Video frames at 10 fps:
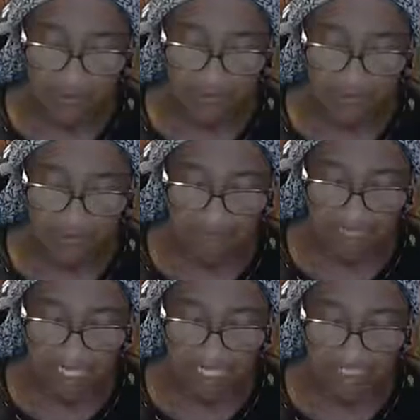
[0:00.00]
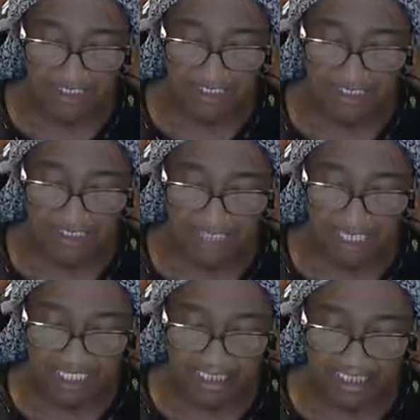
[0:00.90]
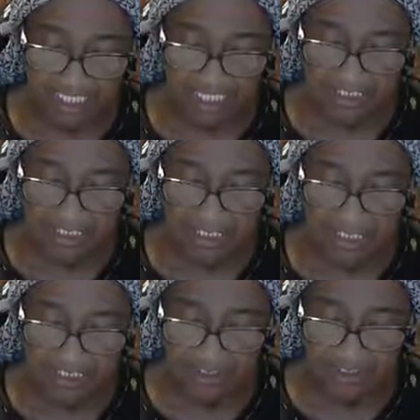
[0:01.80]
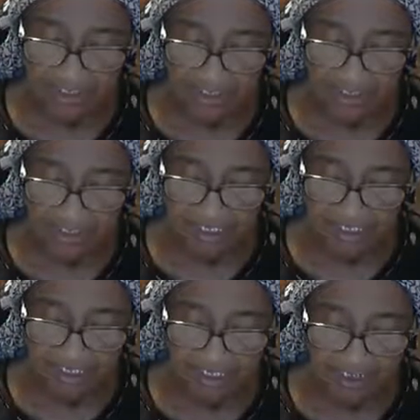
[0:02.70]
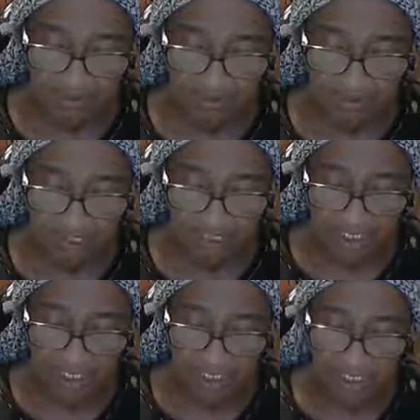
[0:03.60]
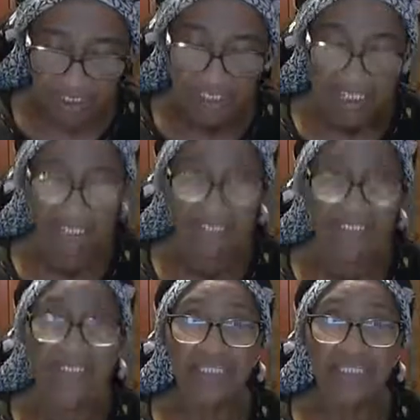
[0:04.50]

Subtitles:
of the vine until that day that I drink it new in the